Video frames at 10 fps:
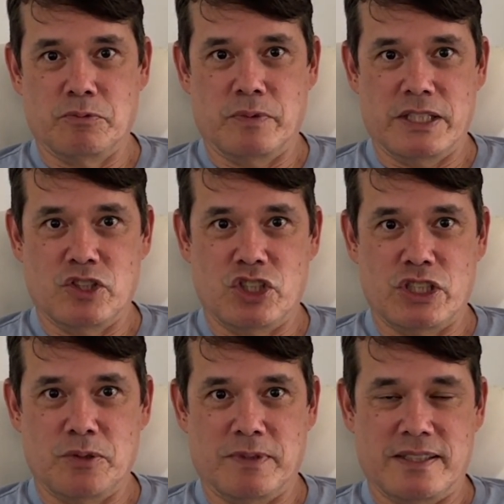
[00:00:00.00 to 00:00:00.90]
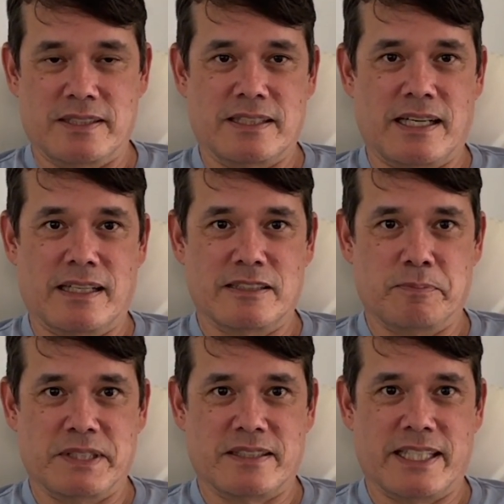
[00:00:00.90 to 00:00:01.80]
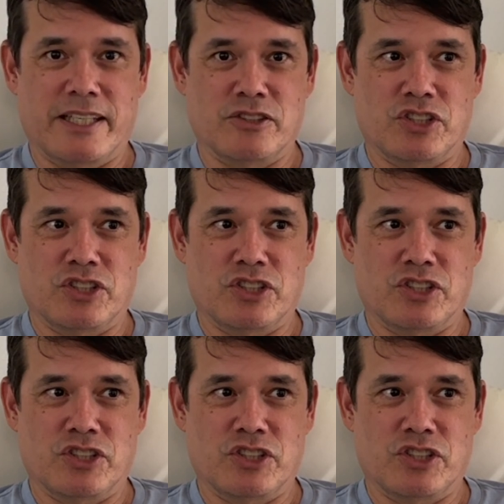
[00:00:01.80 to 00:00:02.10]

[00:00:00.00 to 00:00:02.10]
when she was in hospice care.